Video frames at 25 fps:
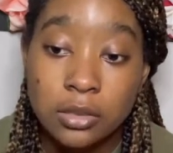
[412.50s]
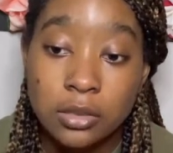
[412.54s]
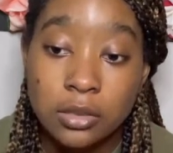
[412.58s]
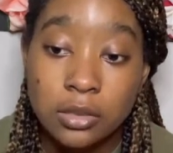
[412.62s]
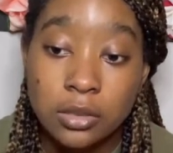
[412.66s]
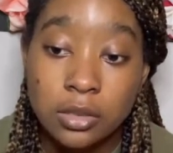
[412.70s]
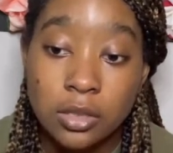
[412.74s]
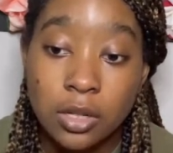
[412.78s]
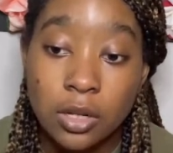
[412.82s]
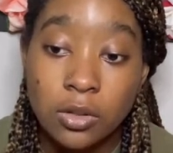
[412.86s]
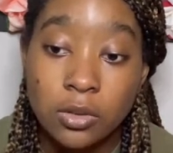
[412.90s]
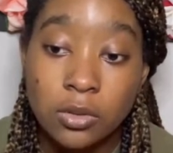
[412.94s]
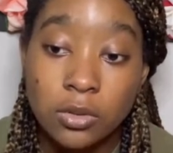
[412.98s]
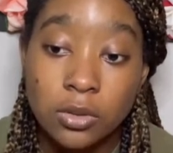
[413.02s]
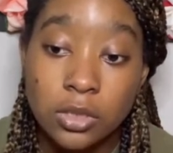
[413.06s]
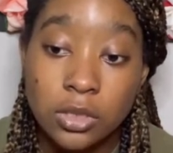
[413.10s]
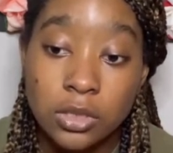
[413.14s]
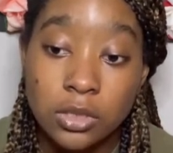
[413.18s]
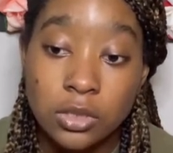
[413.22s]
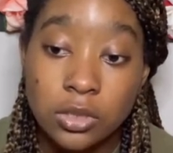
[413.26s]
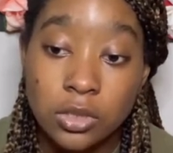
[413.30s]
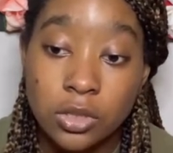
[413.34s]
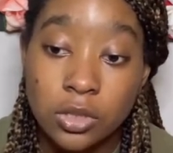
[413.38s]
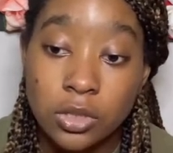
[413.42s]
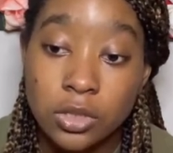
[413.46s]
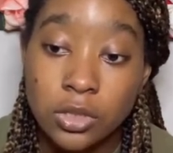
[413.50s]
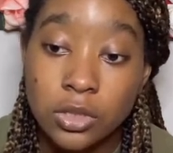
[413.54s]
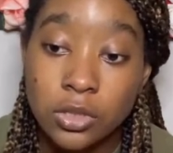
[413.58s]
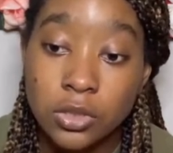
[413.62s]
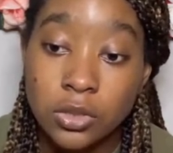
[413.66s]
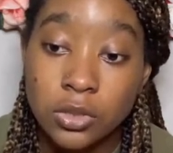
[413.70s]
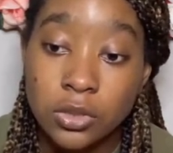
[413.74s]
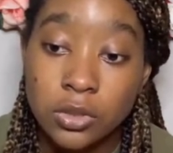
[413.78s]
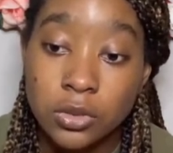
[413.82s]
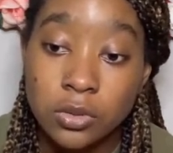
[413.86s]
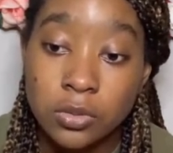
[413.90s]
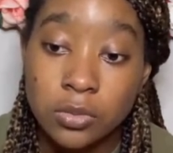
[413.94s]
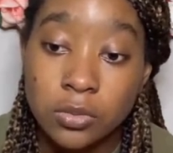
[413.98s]
told this
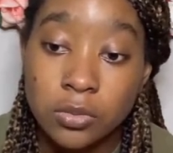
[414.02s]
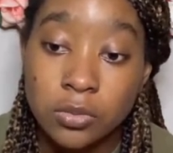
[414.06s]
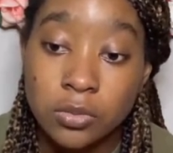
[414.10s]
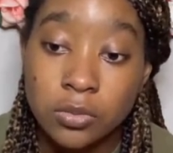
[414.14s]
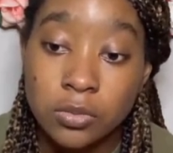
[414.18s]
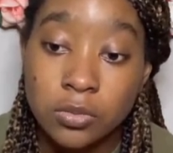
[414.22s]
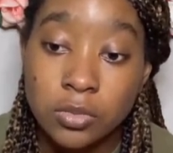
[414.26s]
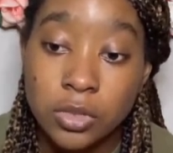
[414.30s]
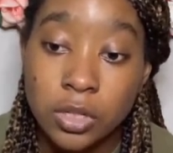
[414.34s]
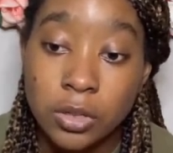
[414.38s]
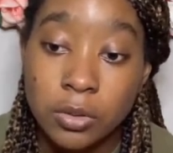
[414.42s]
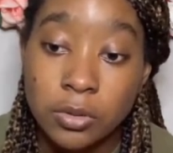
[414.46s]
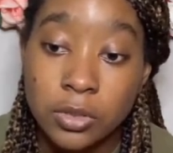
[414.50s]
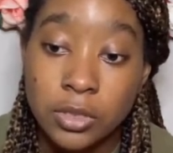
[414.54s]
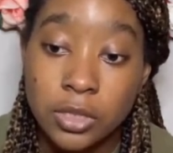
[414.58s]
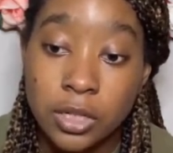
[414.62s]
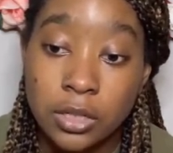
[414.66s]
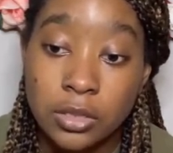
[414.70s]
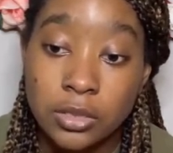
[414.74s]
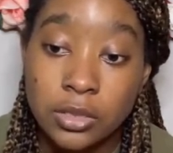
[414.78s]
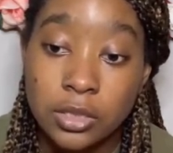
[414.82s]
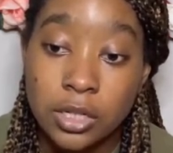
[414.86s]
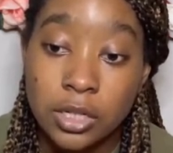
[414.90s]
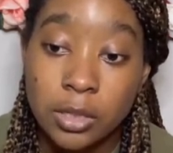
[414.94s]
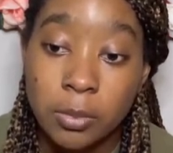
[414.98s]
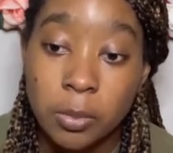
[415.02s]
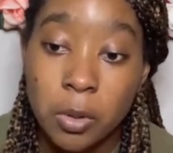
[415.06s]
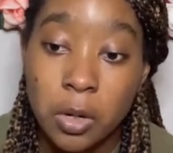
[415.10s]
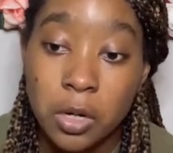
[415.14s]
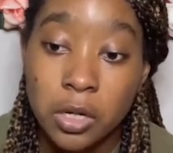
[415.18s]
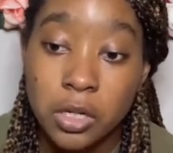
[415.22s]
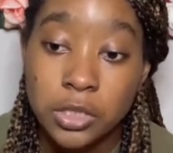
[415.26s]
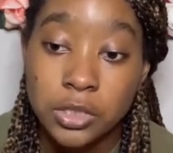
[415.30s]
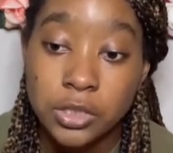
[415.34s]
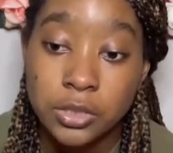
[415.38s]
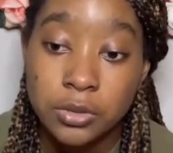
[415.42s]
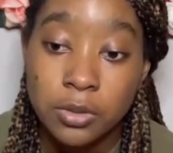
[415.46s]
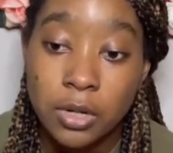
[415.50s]
girl that was outside the park,
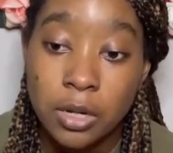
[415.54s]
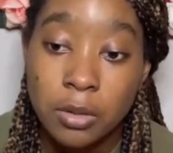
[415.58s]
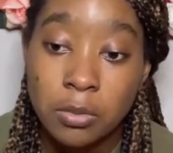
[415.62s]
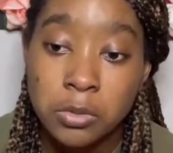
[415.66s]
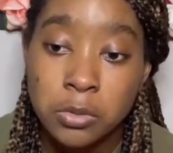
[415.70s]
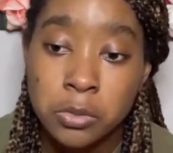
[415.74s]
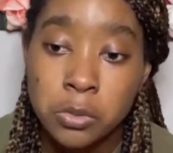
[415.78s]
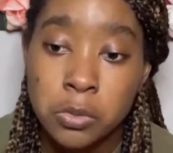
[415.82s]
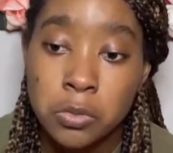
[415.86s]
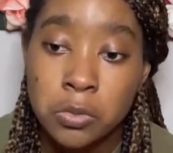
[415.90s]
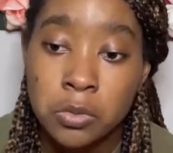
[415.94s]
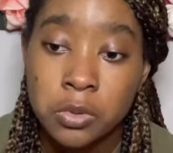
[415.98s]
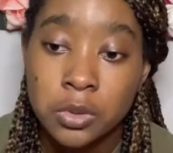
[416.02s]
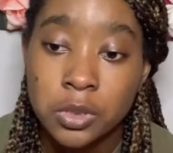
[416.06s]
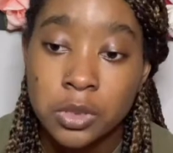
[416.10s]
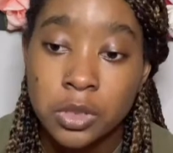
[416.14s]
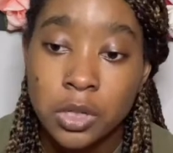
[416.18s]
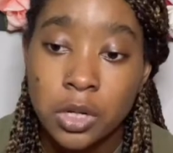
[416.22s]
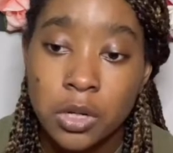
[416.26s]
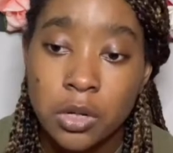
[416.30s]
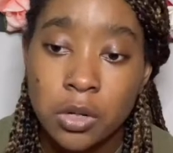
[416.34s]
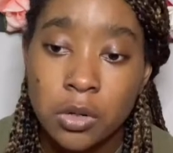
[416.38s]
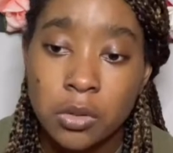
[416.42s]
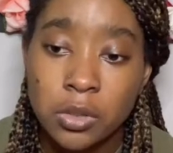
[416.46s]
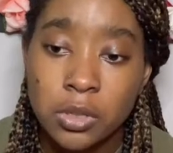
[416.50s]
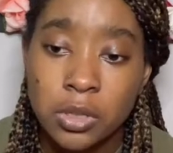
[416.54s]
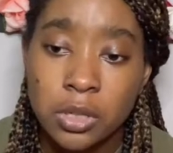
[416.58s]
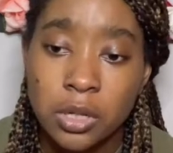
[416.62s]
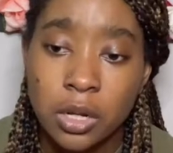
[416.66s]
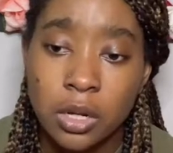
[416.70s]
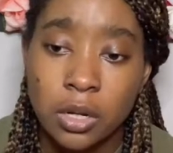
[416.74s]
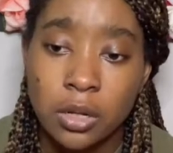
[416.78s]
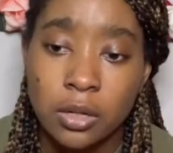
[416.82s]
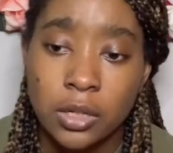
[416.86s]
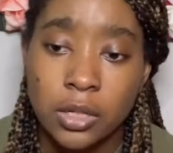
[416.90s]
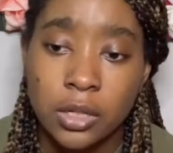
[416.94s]
and she was like, what's going on and all that.